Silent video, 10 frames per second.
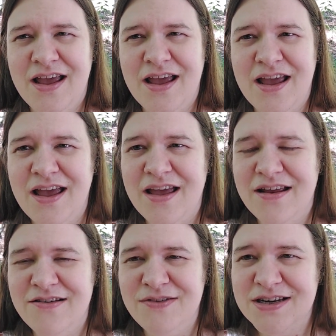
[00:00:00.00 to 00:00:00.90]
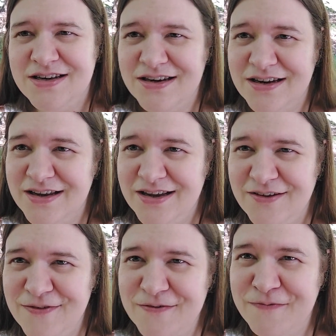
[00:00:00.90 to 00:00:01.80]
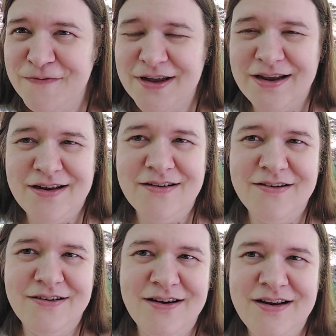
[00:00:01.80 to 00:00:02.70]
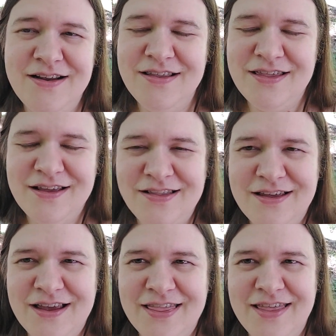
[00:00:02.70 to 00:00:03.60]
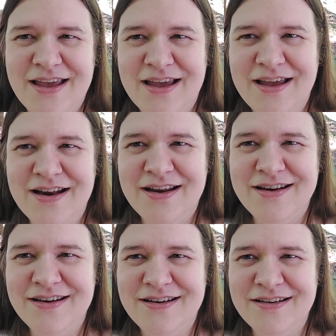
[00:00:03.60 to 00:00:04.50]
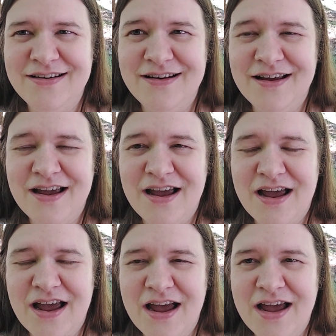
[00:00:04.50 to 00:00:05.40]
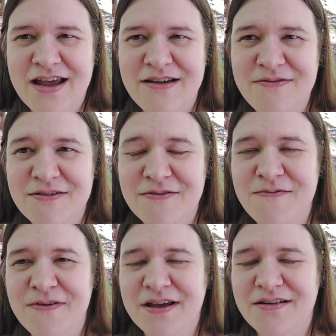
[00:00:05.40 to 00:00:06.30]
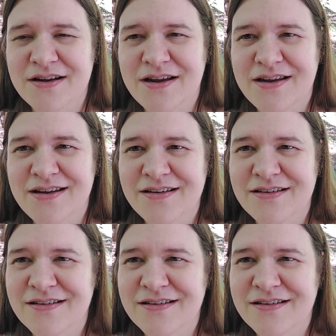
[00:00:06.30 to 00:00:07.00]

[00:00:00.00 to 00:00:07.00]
And we didn't even fight or anything like that. And I was very